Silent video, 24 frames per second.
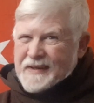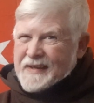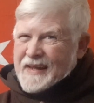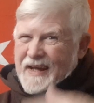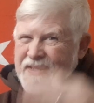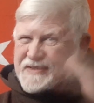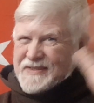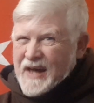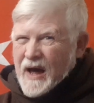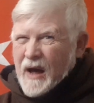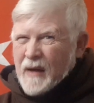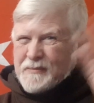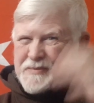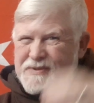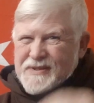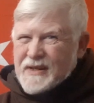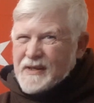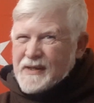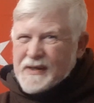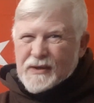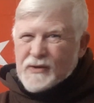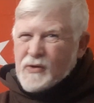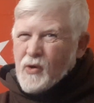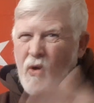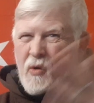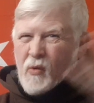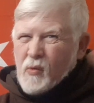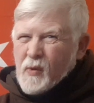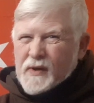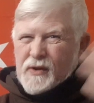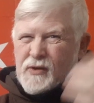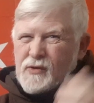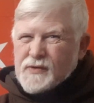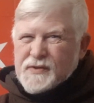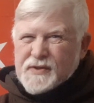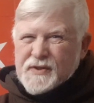That's obsolete. No
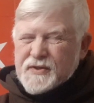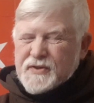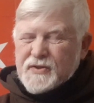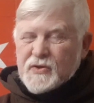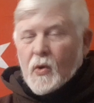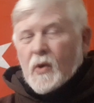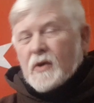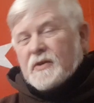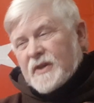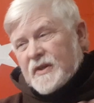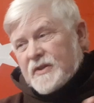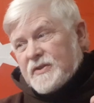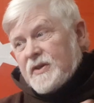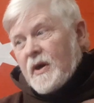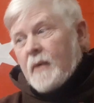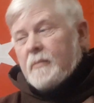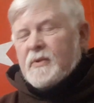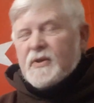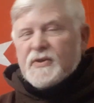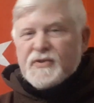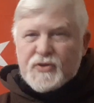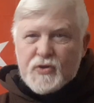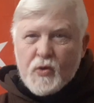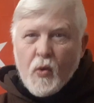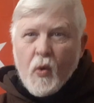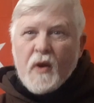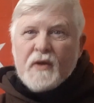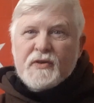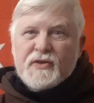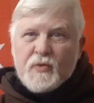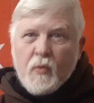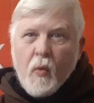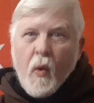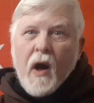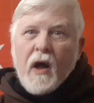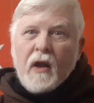one uses swords, except the
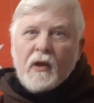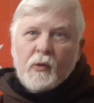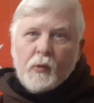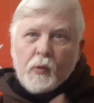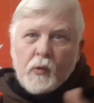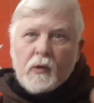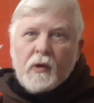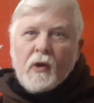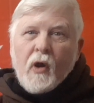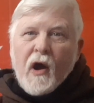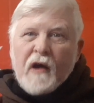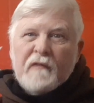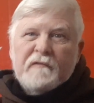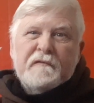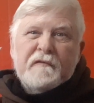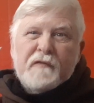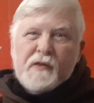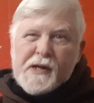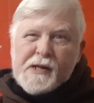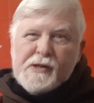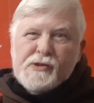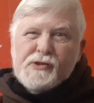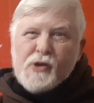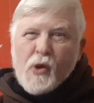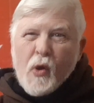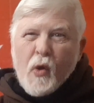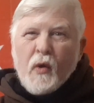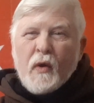sword swallower off fruit uh,